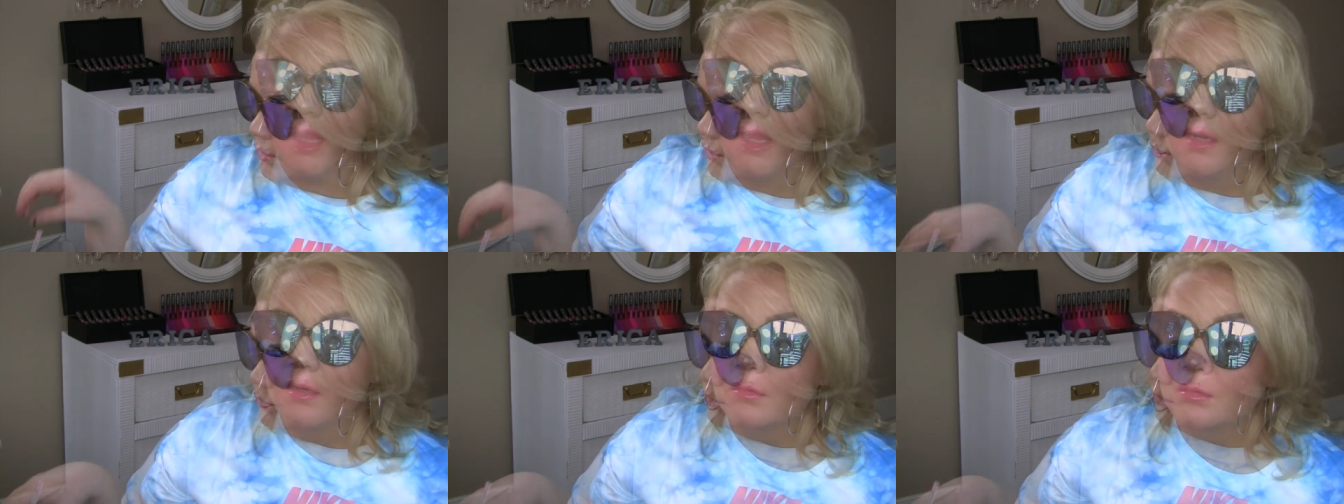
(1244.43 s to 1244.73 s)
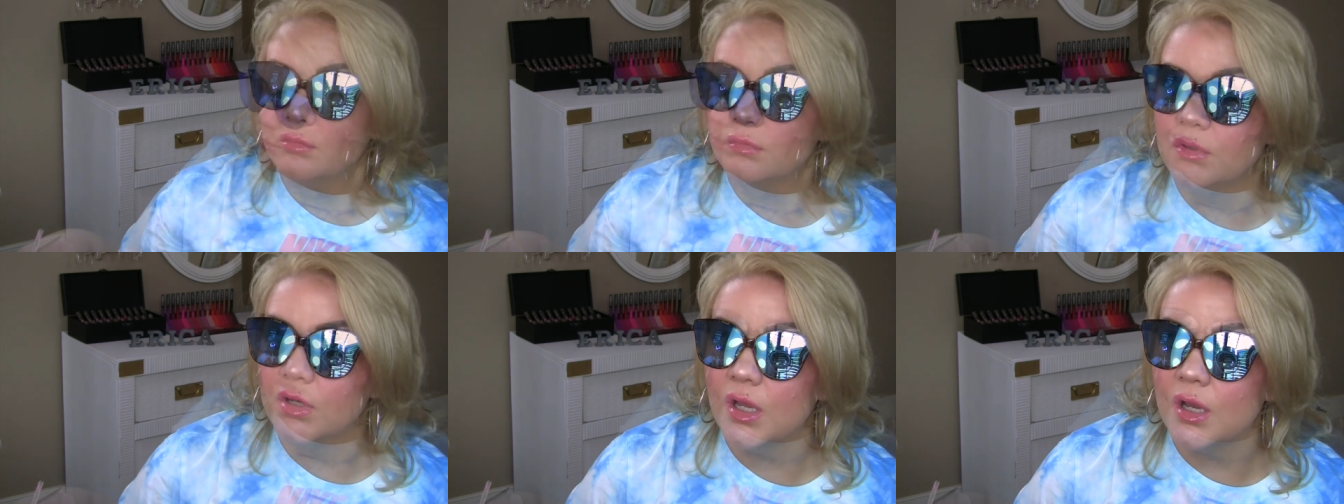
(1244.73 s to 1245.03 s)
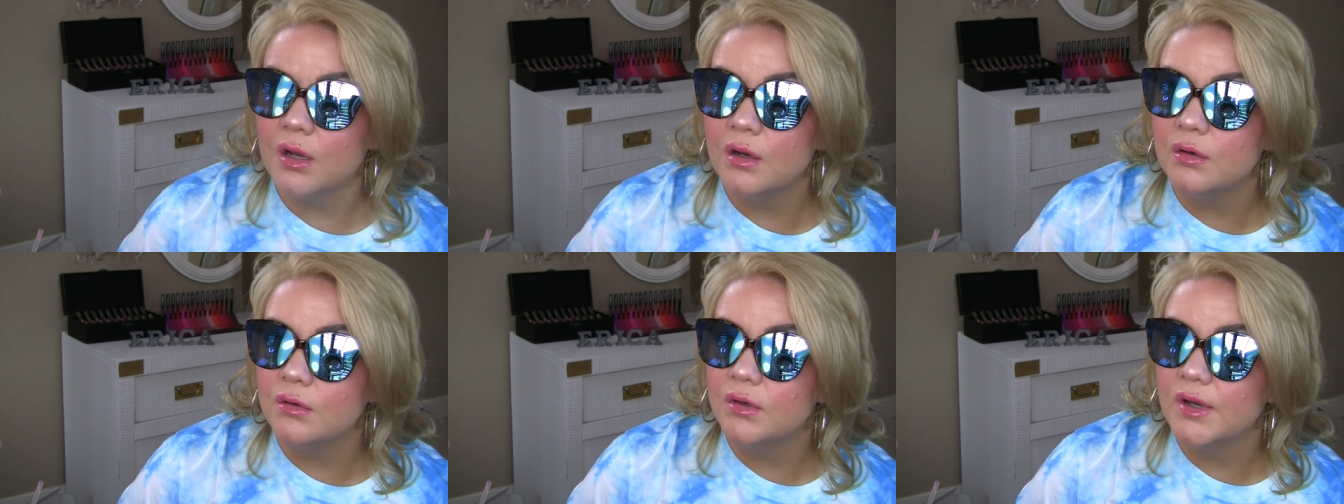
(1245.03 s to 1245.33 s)
I don't
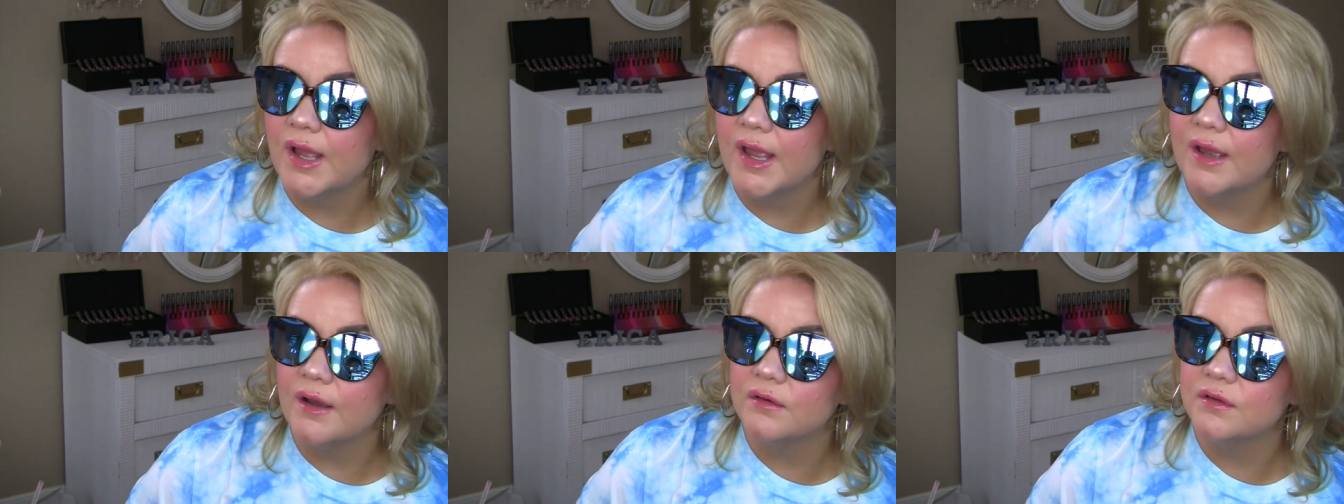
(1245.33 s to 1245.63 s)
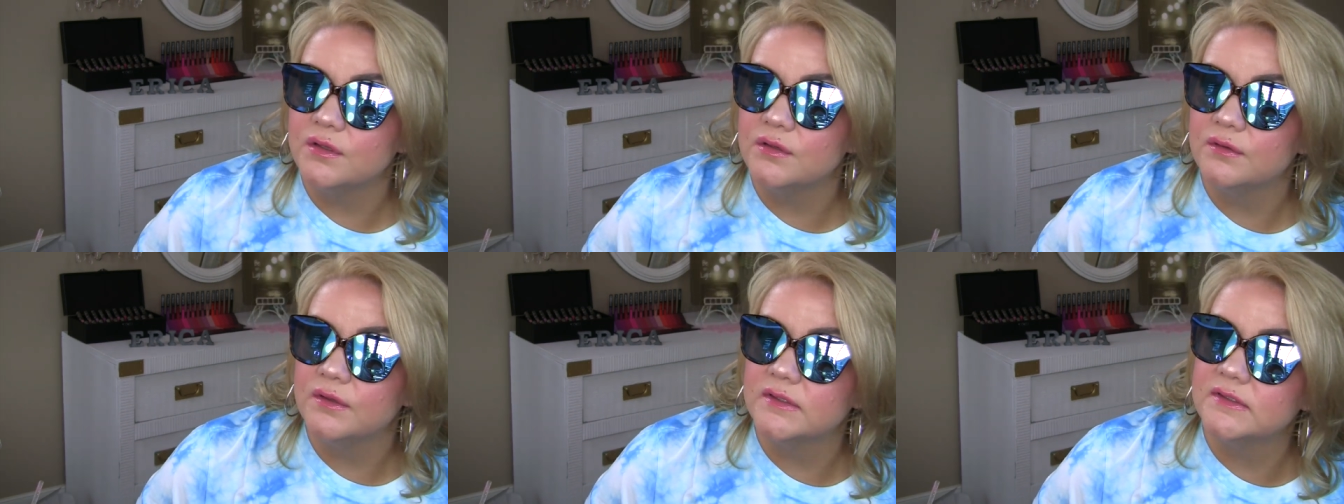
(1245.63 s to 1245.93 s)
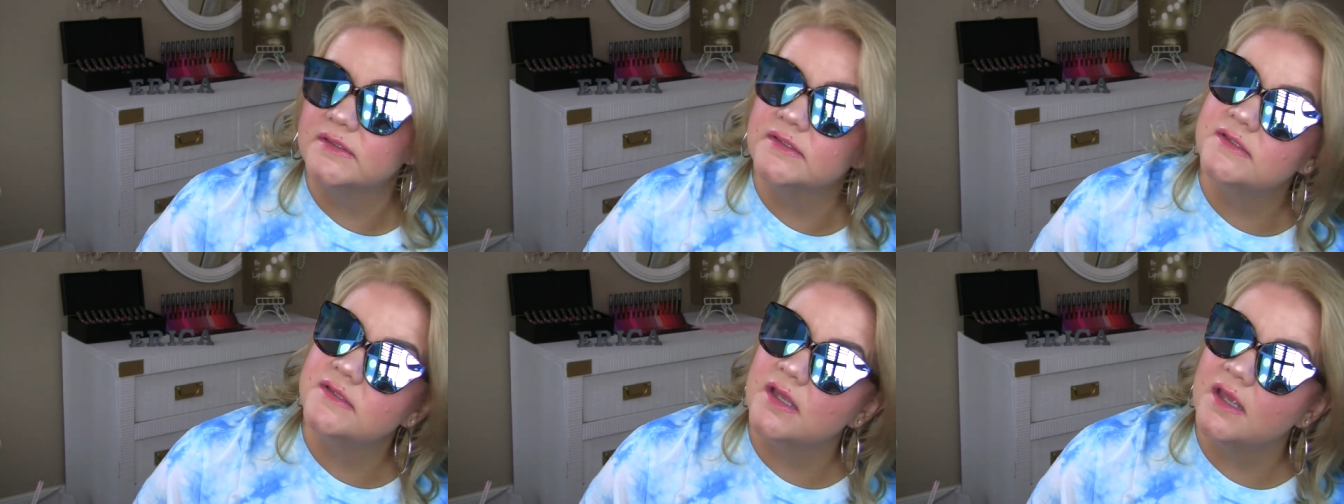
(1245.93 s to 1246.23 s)
know how you
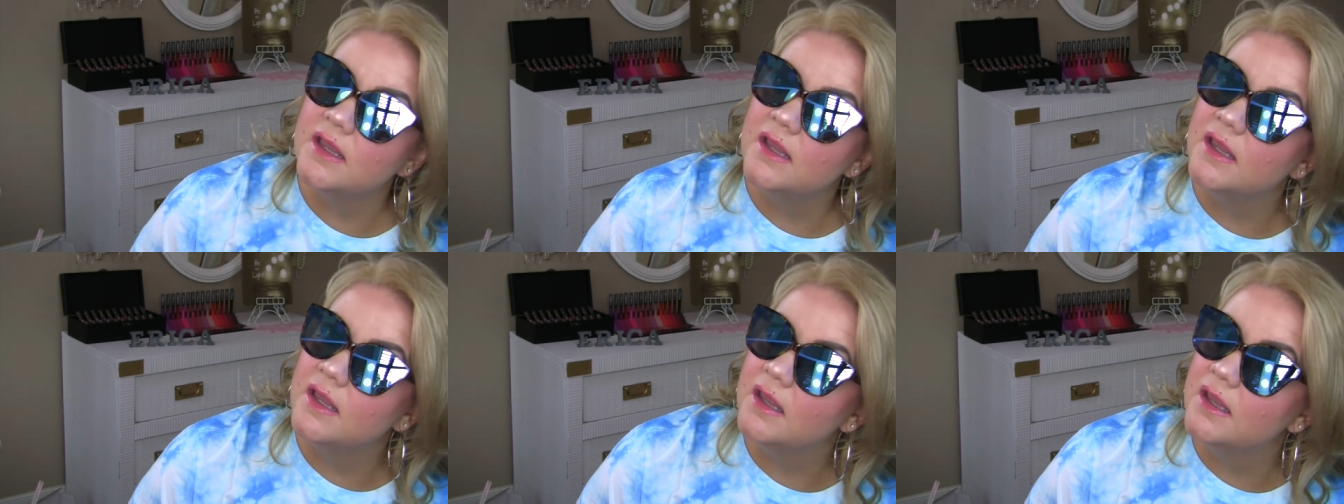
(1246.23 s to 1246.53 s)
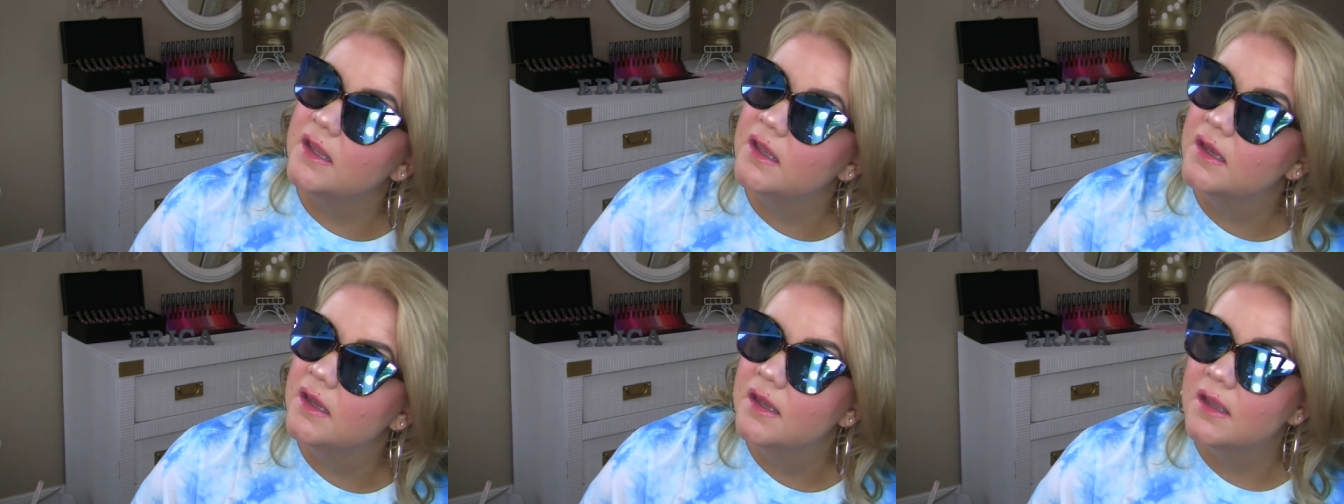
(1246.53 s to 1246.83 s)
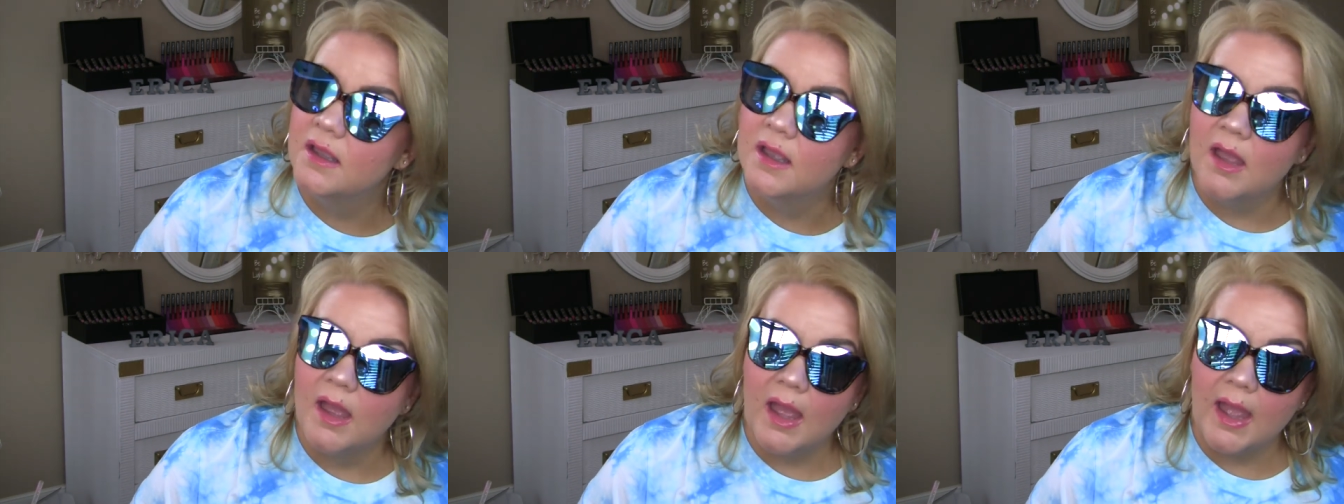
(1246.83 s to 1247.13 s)
can see
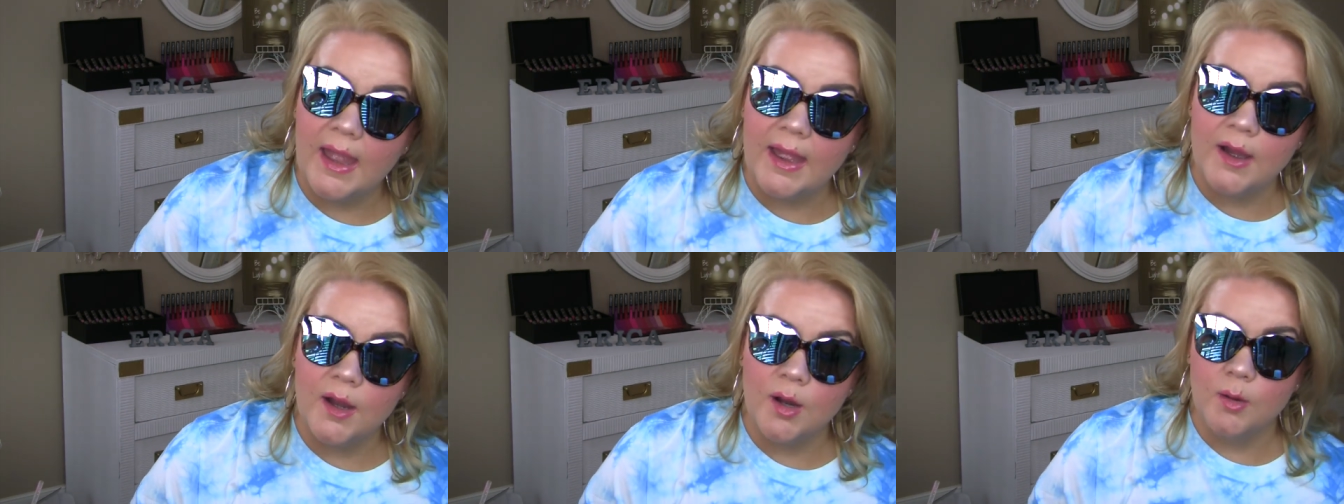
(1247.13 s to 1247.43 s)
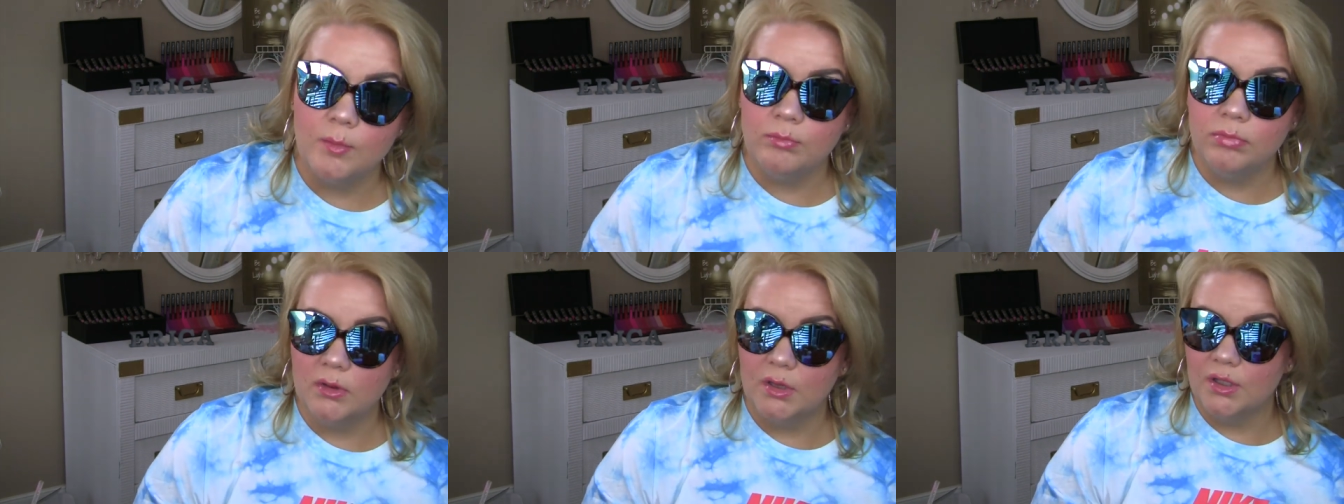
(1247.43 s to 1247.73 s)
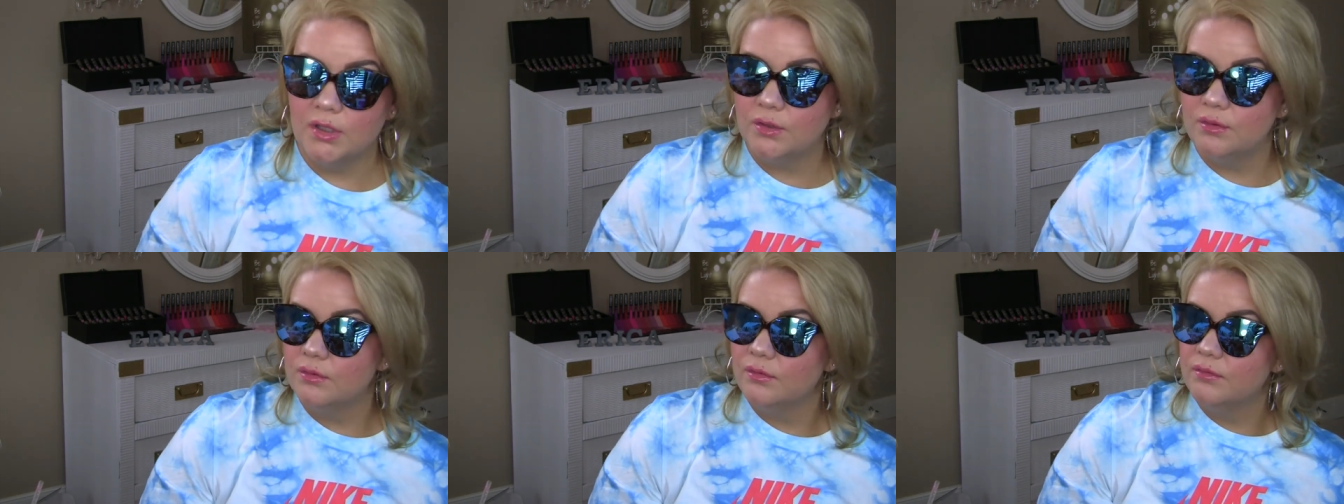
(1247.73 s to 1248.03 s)
how
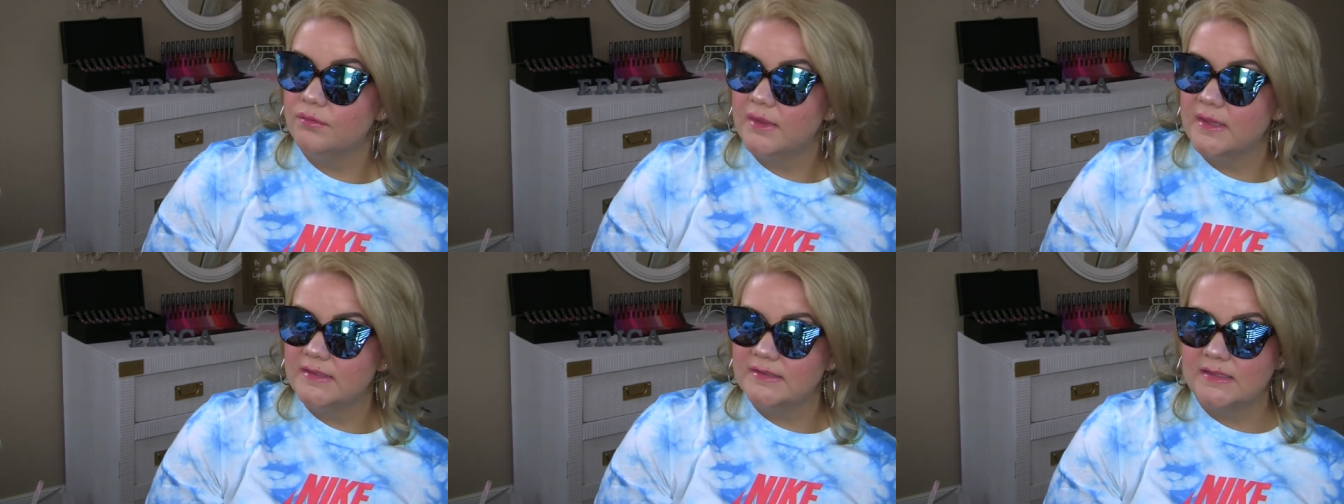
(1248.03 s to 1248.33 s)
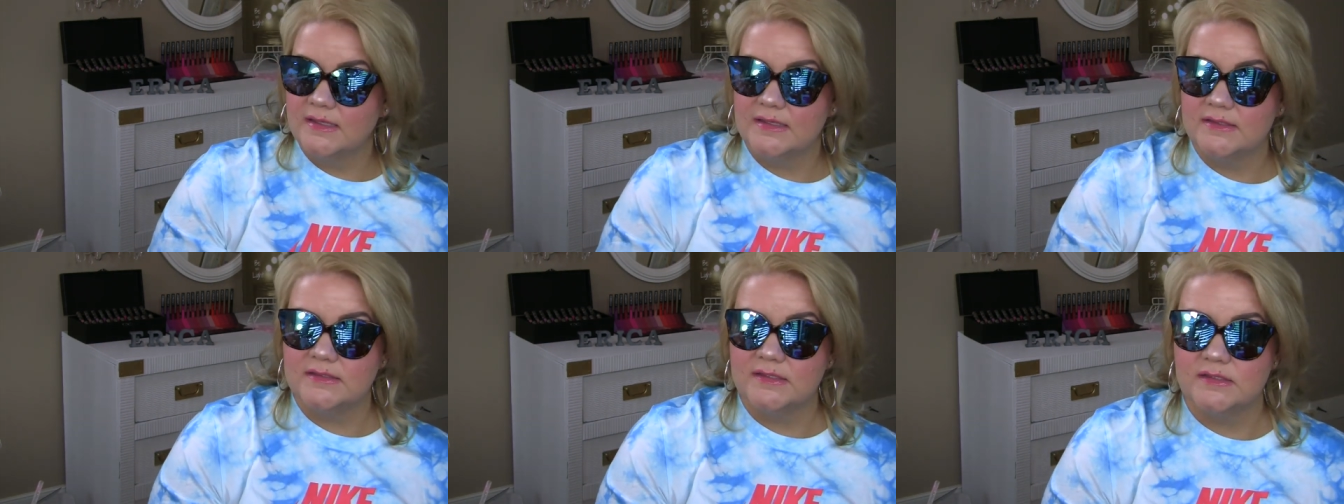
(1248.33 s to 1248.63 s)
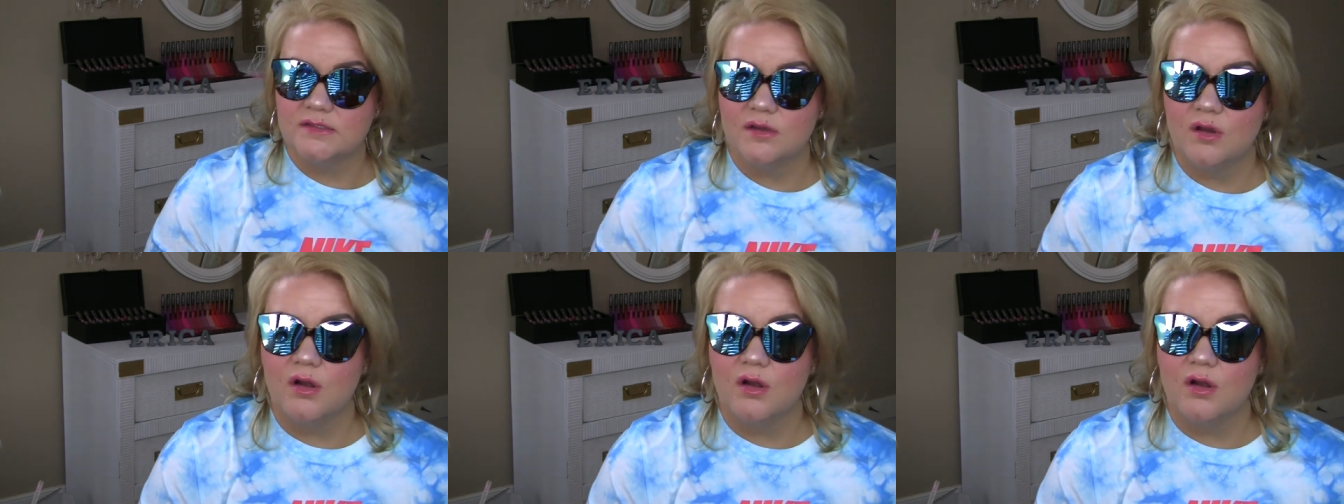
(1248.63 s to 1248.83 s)
blue these lenses